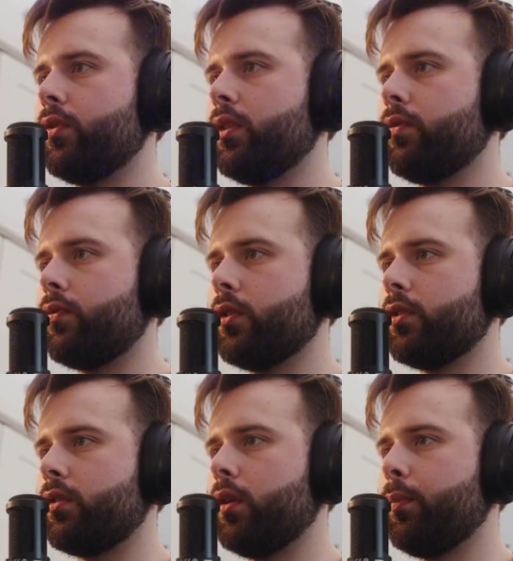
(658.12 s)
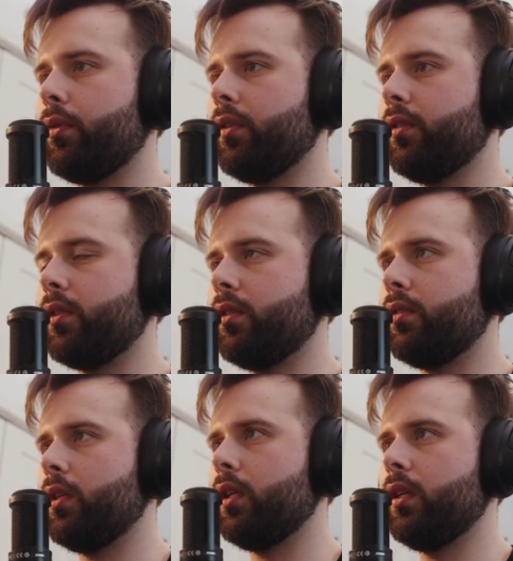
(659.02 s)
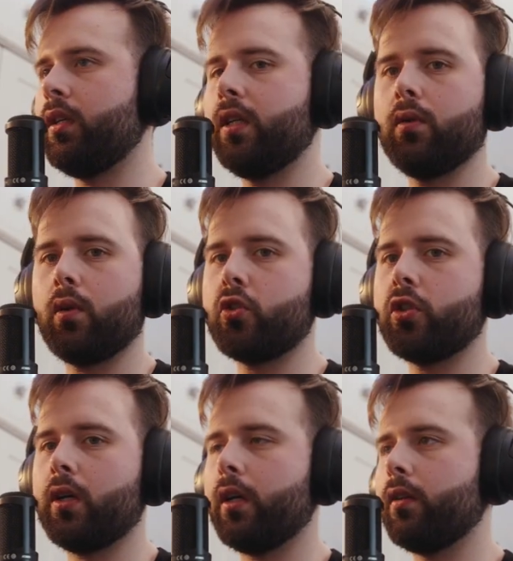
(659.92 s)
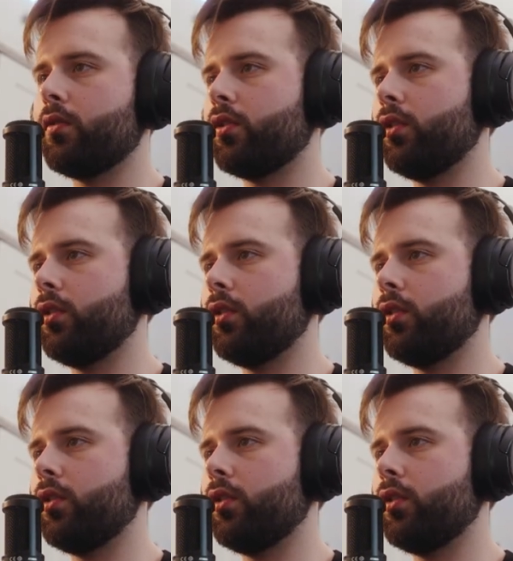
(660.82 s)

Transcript: So for this first clip, this is the hero shot.